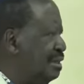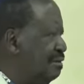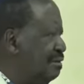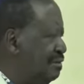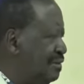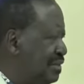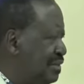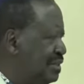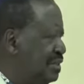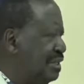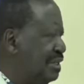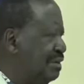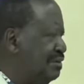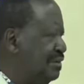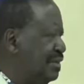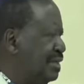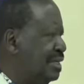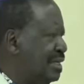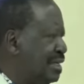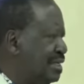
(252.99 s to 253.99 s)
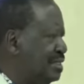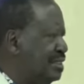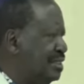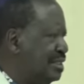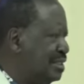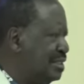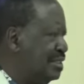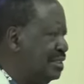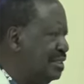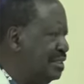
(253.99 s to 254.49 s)
of these African
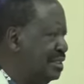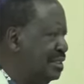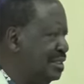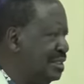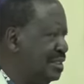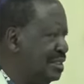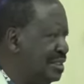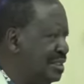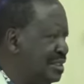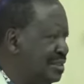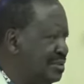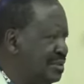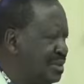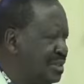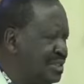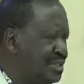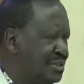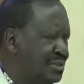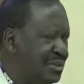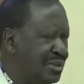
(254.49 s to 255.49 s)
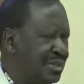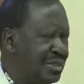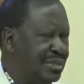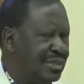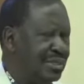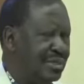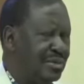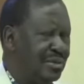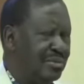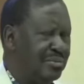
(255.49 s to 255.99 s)
countries to ensure that
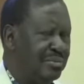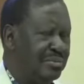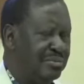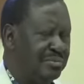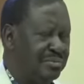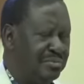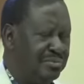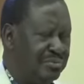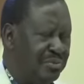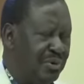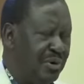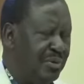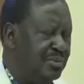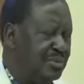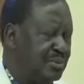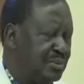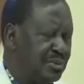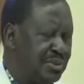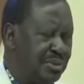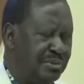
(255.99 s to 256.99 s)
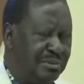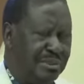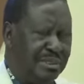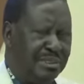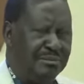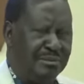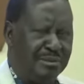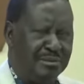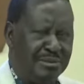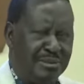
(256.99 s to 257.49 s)
they conform to the
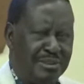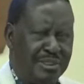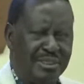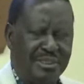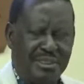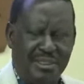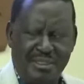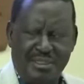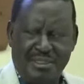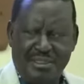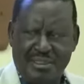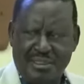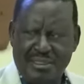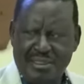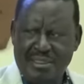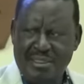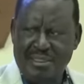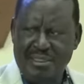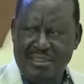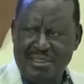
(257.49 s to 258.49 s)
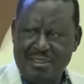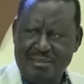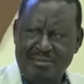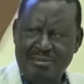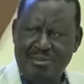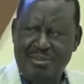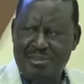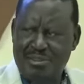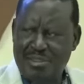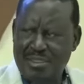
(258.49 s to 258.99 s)
minimum standards that have
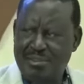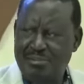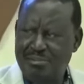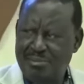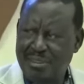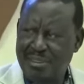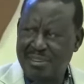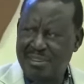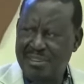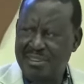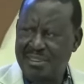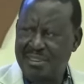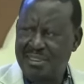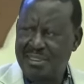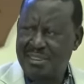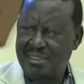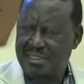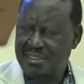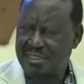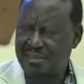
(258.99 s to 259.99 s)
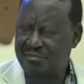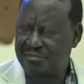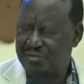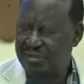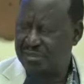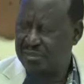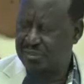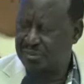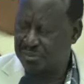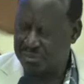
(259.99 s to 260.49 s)
been set by the
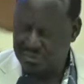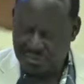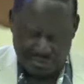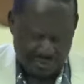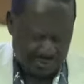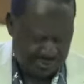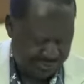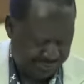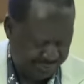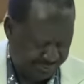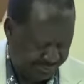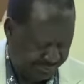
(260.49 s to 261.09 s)
African Union.